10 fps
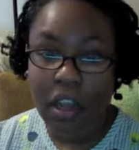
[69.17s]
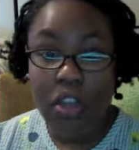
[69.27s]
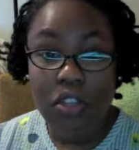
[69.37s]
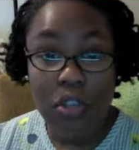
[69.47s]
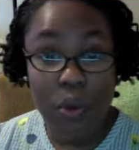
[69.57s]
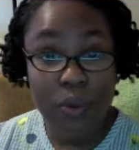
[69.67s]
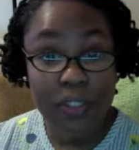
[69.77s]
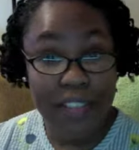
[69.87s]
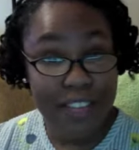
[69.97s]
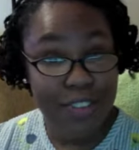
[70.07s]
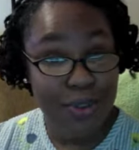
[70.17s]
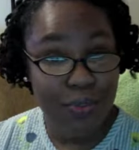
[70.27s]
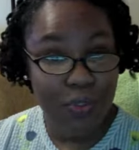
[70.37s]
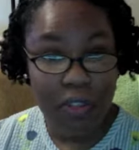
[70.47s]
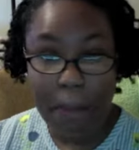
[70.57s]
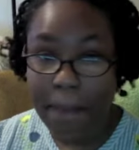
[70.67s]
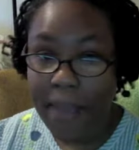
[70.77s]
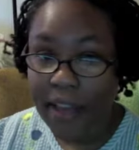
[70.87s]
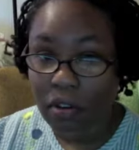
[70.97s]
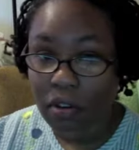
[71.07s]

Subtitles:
So stay tuned for the battle